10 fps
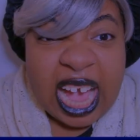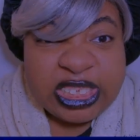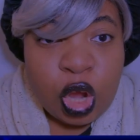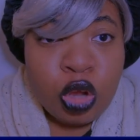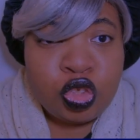
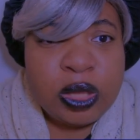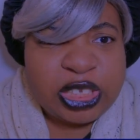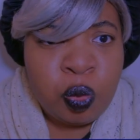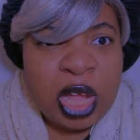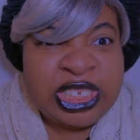I told you
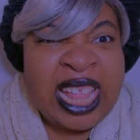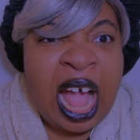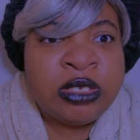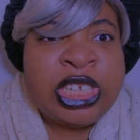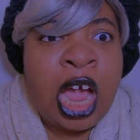this once and
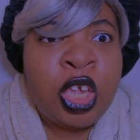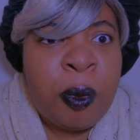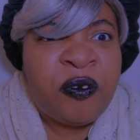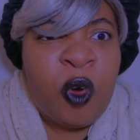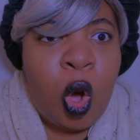I'll tell
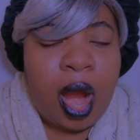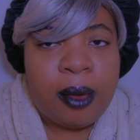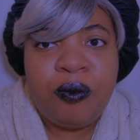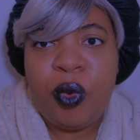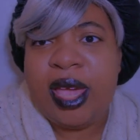you before.
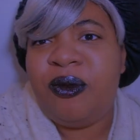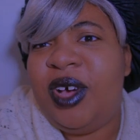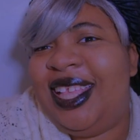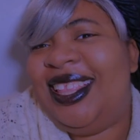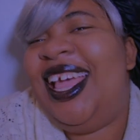Wait,
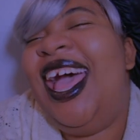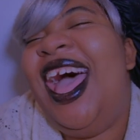what?